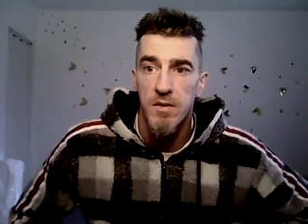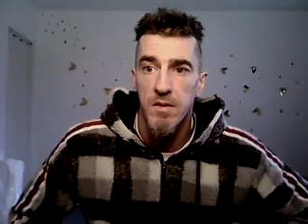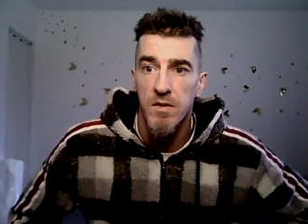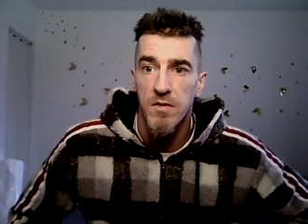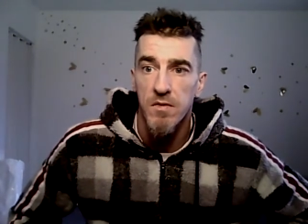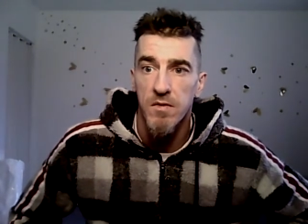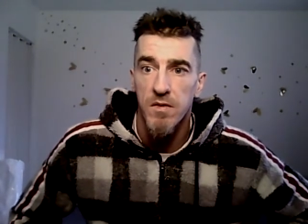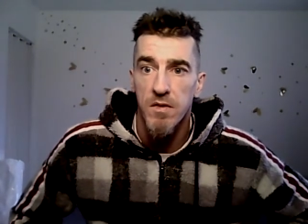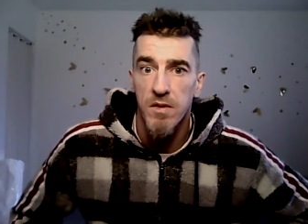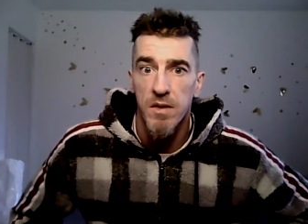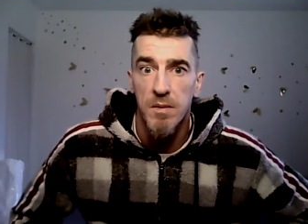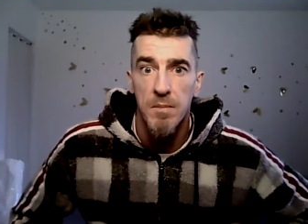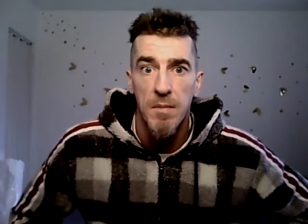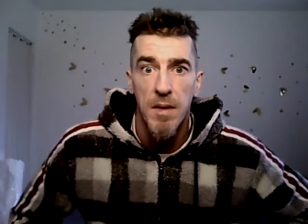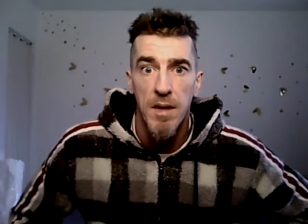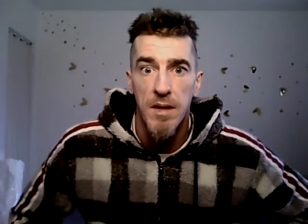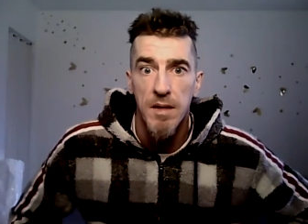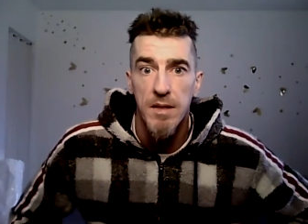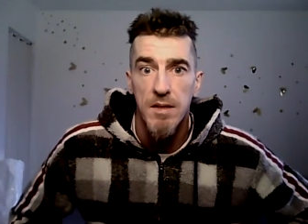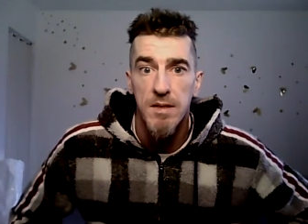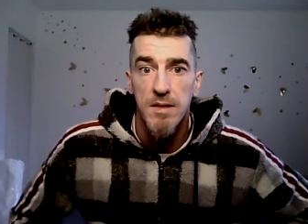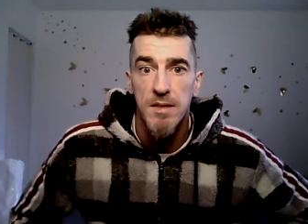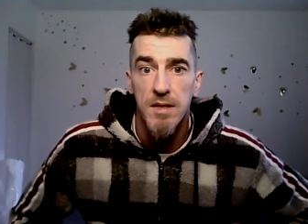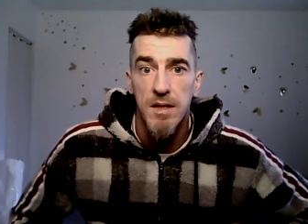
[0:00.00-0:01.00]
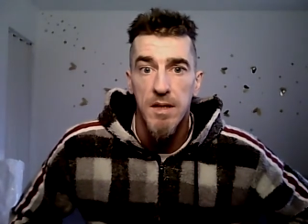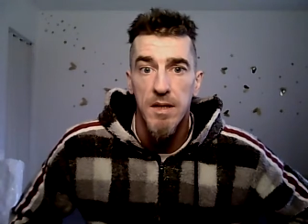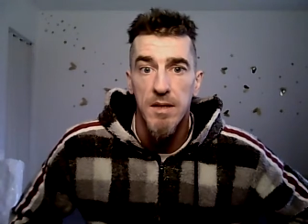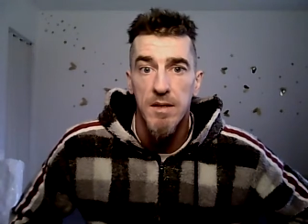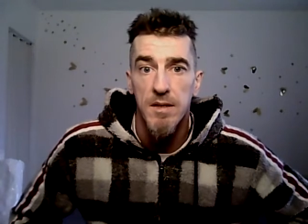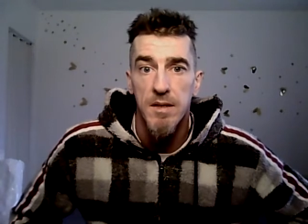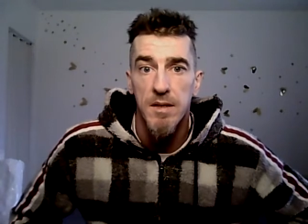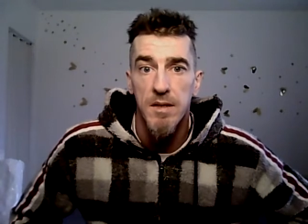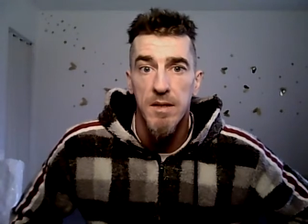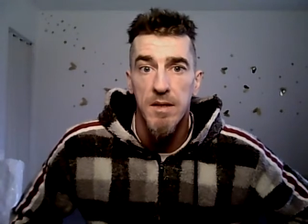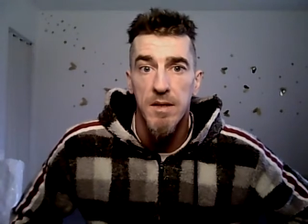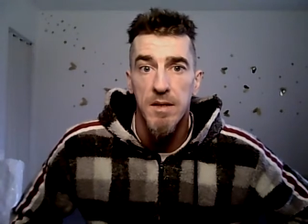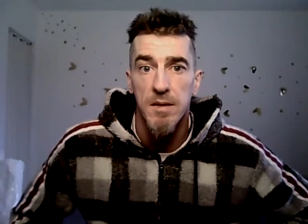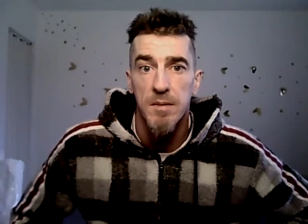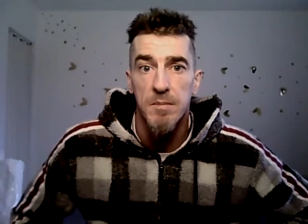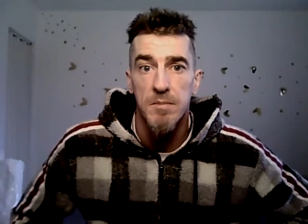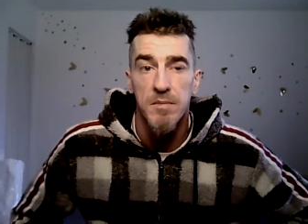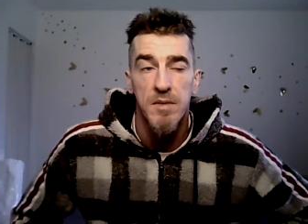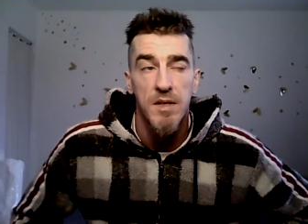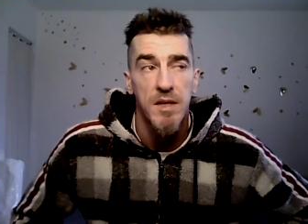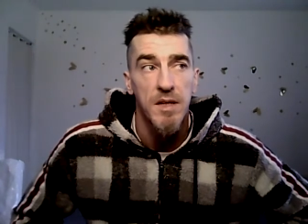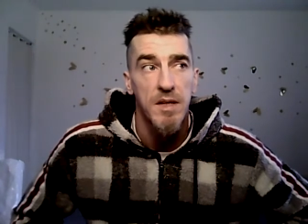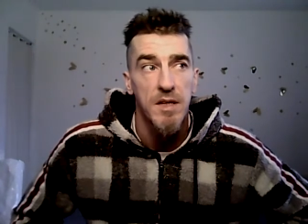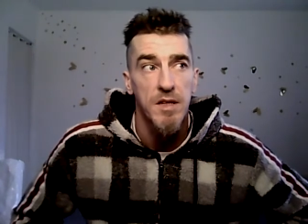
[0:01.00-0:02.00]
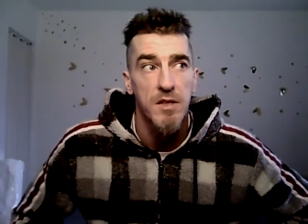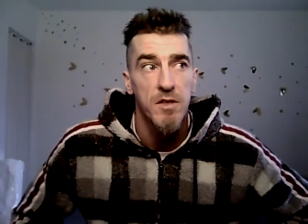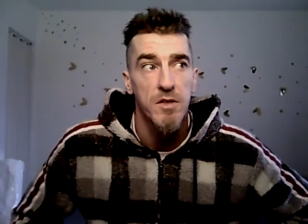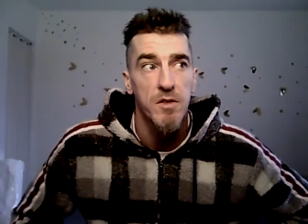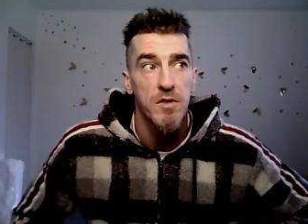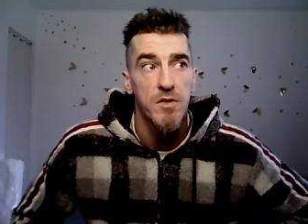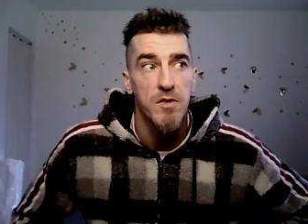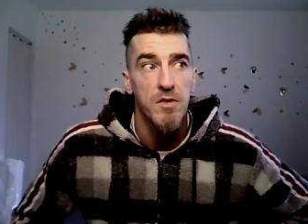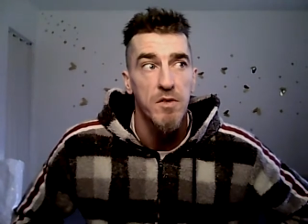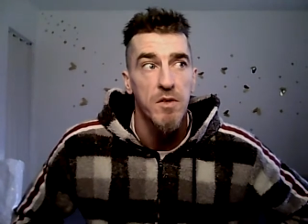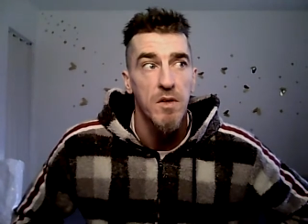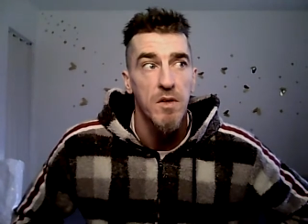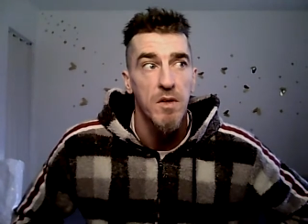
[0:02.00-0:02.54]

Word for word: for the mental side, taking you,